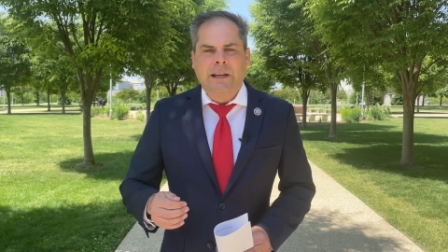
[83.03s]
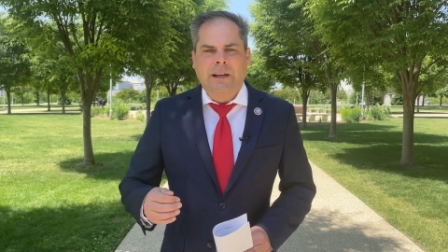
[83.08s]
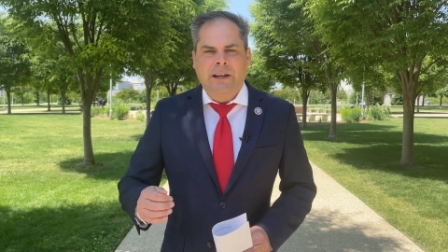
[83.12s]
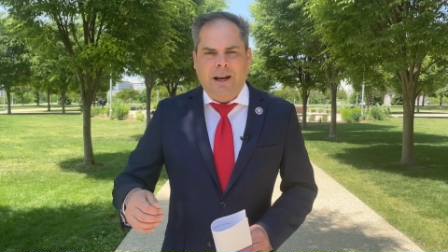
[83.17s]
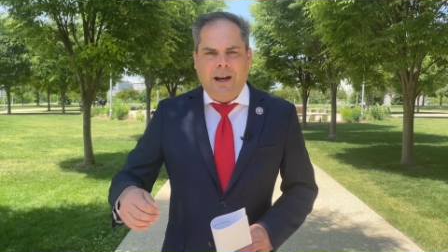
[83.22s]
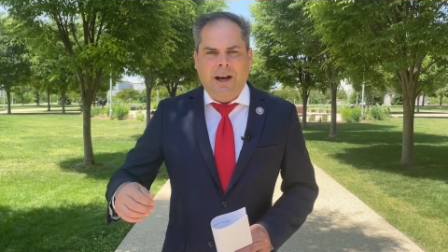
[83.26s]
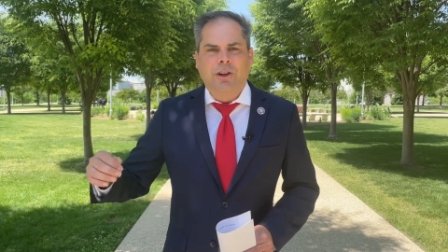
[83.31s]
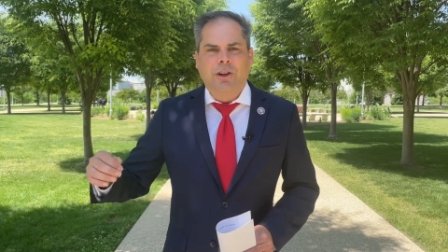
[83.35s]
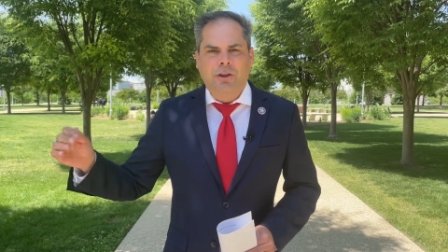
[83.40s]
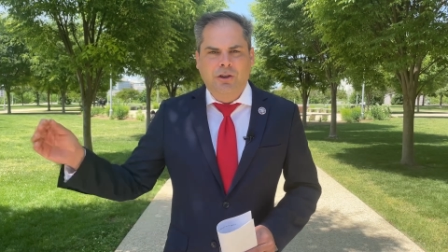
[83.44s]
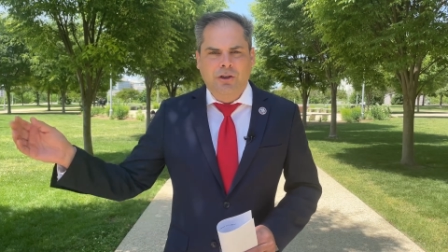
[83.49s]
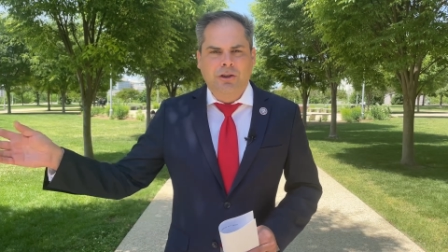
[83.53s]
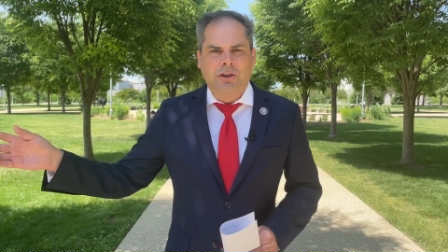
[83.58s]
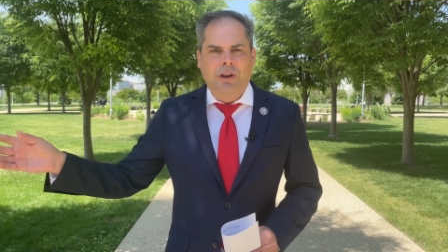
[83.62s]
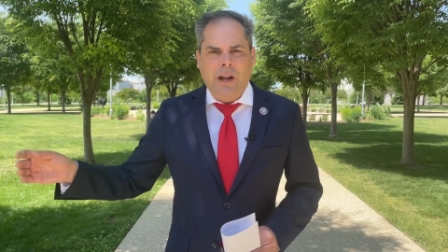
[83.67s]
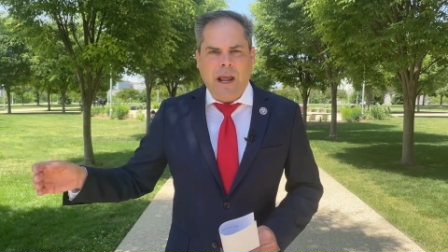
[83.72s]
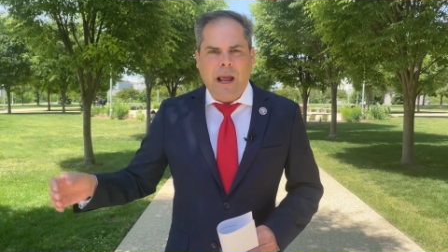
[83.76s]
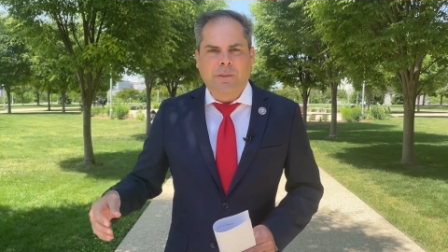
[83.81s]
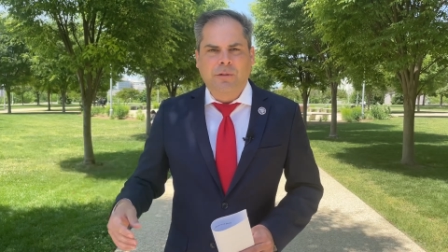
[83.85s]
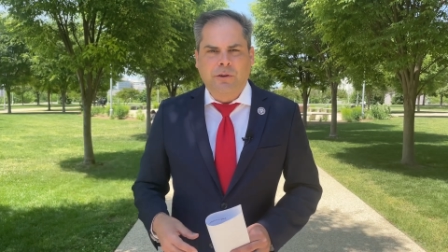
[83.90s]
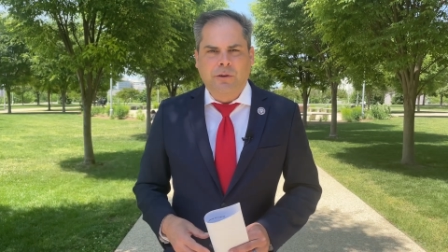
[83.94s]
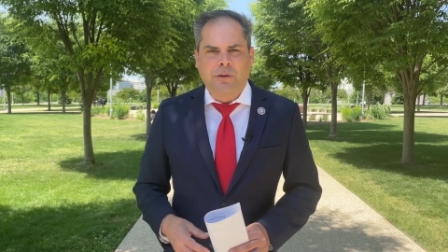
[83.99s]
uh, you should
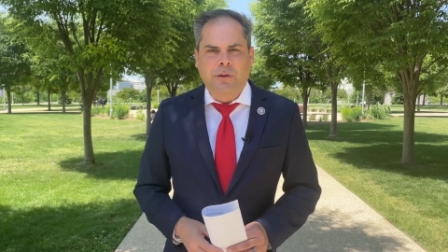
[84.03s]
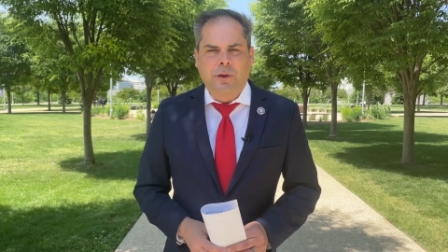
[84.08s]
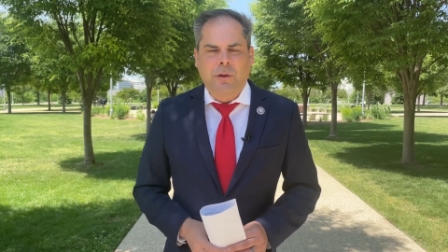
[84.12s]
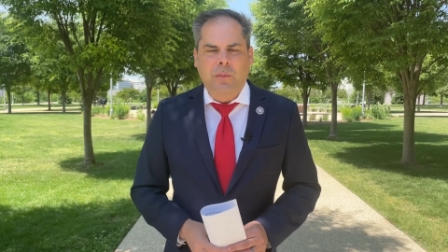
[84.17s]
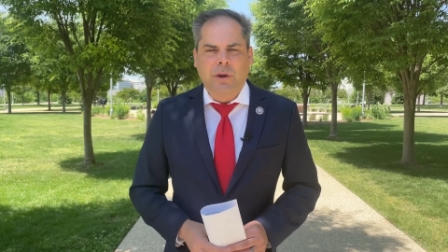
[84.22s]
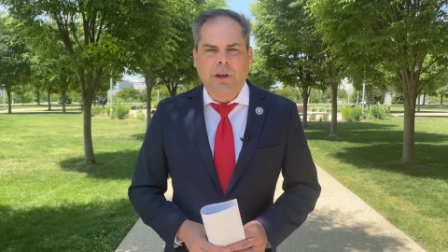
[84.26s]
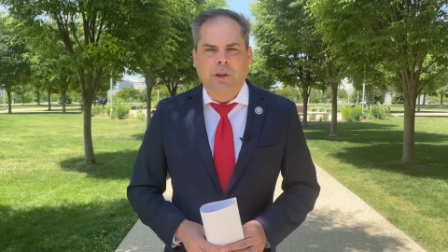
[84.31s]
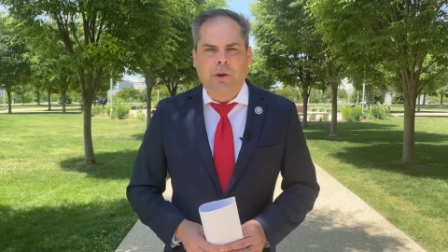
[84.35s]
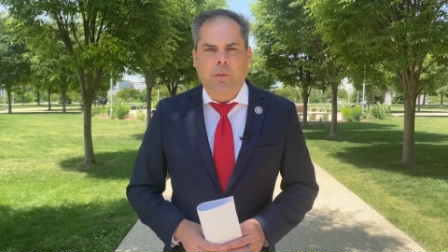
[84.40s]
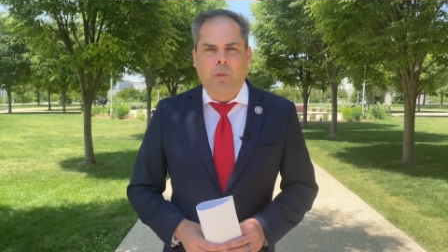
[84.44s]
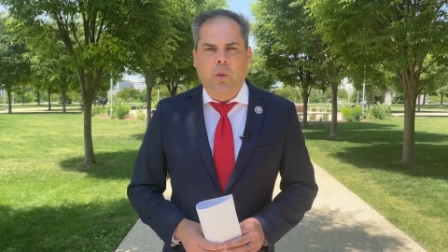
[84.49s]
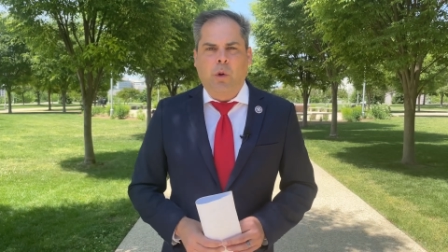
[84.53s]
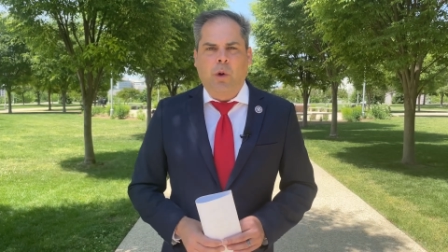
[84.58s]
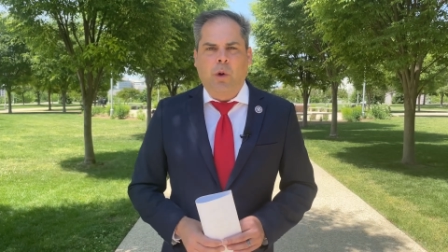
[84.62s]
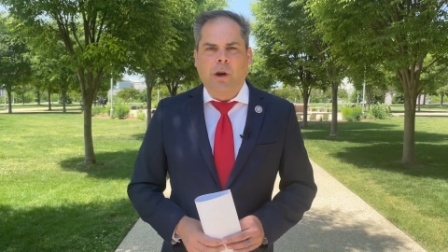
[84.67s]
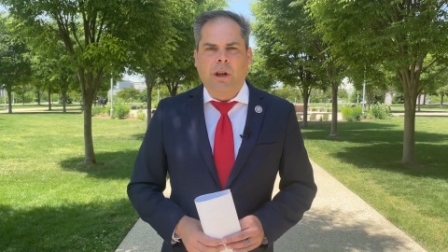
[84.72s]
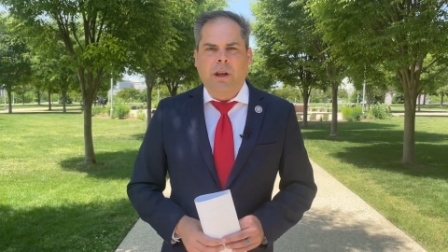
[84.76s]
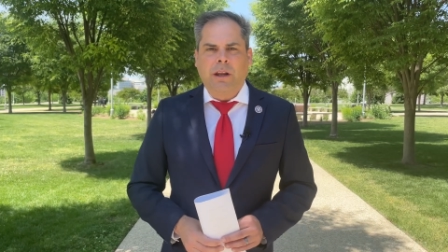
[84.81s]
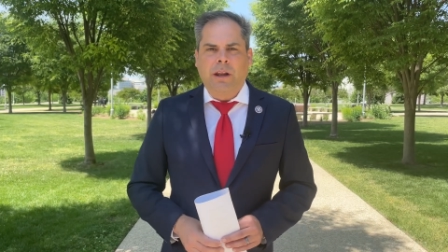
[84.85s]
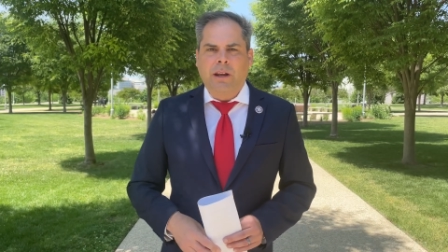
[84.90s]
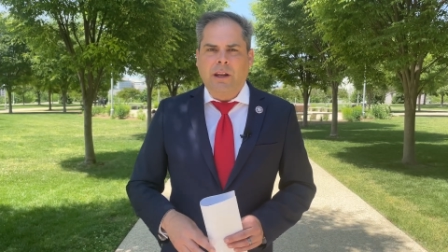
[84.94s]
absolutely be deported.